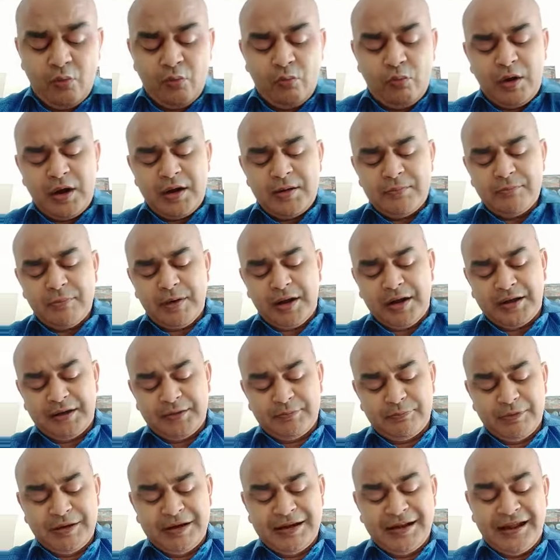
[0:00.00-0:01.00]
One
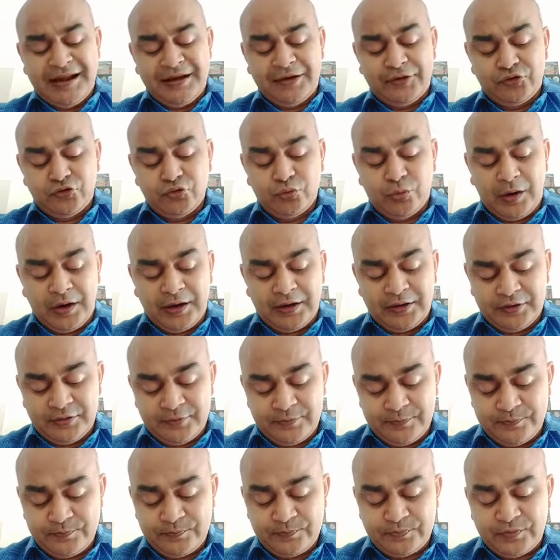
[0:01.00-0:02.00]
might be led to
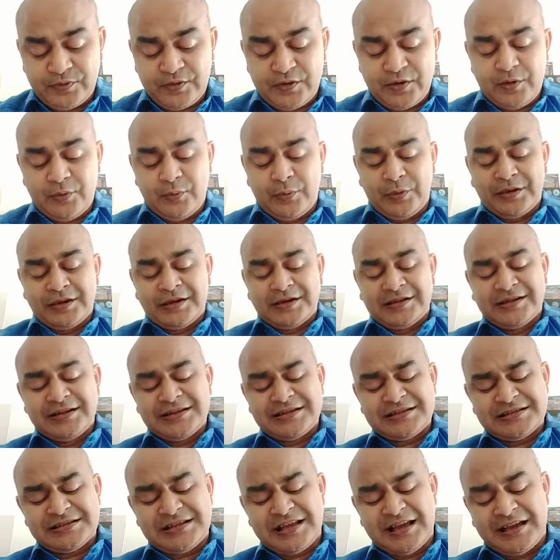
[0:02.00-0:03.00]
wonder whether
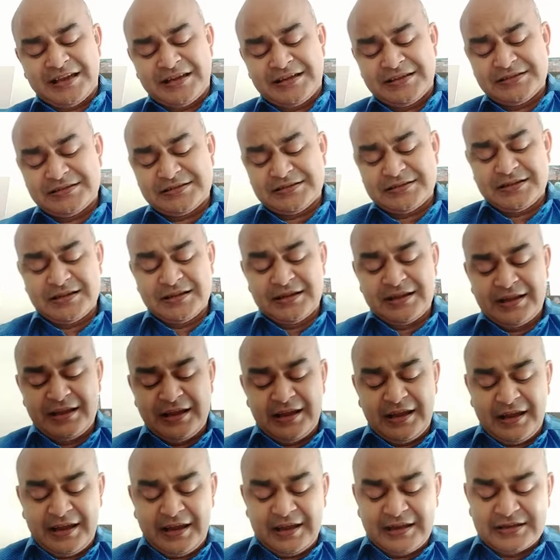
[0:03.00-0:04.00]
this size
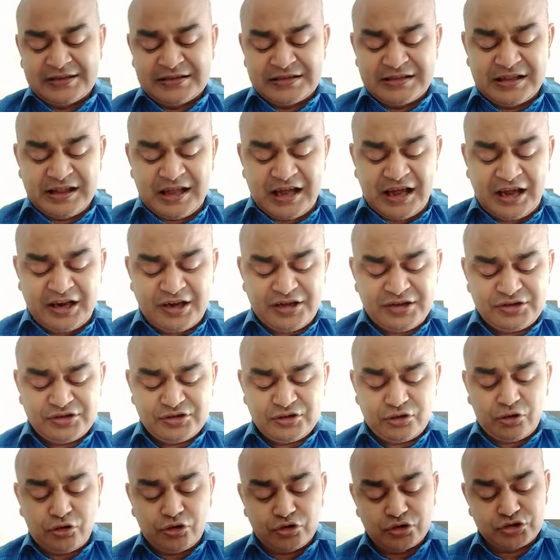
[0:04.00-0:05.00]
is
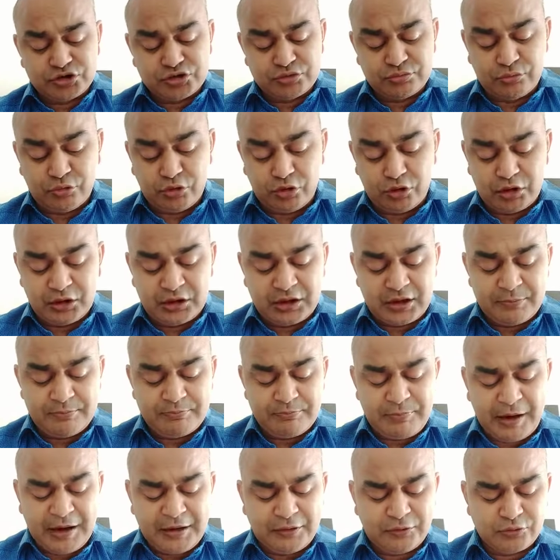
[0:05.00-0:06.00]
large or small
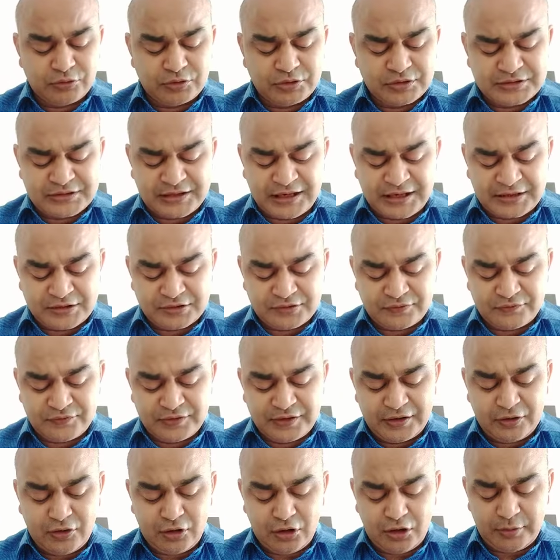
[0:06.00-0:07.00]
compared to the size of
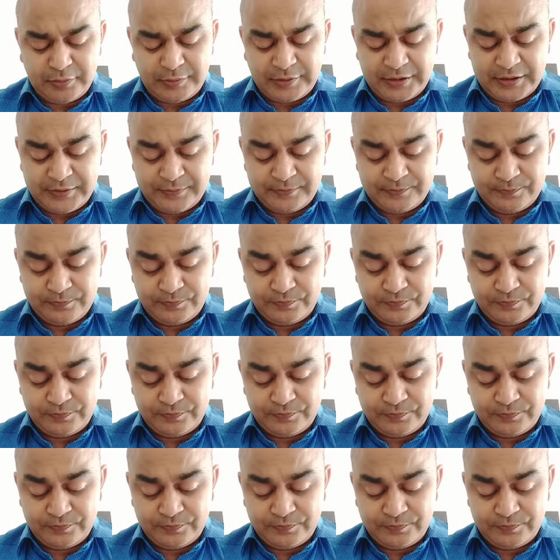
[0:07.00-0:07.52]
the economy.